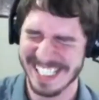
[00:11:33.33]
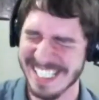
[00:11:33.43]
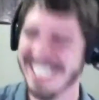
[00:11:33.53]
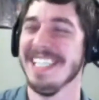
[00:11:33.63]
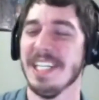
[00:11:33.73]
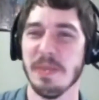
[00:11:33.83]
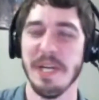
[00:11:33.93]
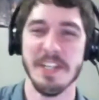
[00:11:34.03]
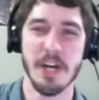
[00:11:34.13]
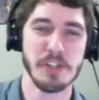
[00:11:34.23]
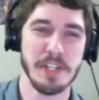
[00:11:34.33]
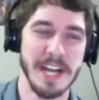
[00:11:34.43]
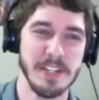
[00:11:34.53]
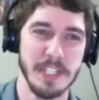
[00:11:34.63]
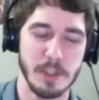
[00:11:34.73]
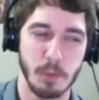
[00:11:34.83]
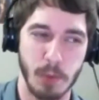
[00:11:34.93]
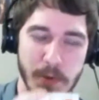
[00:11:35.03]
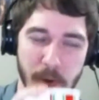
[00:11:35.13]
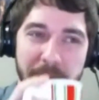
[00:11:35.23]
Because when it does connect, it gets a
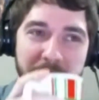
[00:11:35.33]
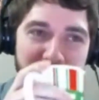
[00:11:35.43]
red ring.